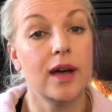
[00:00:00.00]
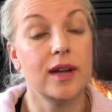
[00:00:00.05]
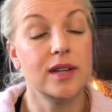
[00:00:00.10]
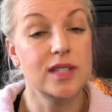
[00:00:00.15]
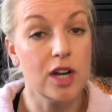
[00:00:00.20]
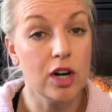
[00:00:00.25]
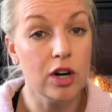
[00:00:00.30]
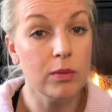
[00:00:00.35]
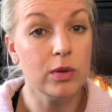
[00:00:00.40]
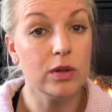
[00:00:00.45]
a
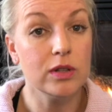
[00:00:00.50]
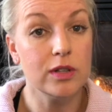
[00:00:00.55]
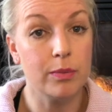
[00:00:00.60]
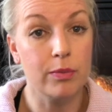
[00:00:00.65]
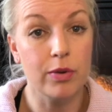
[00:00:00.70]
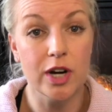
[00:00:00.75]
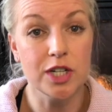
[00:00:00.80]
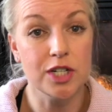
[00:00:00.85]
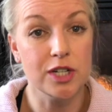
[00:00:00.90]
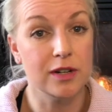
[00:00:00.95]
terrible
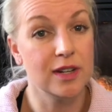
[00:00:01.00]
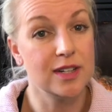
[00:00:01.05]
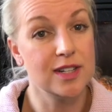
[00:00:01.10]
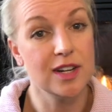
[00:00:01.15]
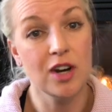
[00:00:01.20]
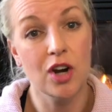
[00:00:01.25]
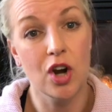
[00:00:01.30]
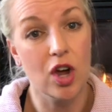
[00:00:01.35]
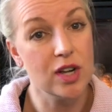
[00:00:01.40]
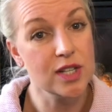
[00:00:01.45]
depression. It
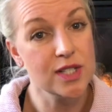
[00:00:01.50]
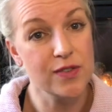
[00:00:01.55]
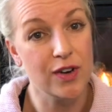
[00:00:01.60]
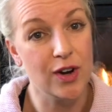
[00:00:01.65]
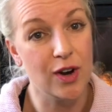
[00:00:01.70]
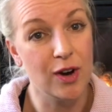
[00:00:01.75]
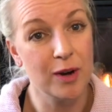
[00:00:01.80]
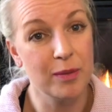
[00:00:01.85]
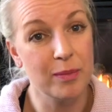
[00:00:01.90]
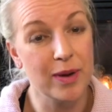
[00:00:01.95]
didn't last for long,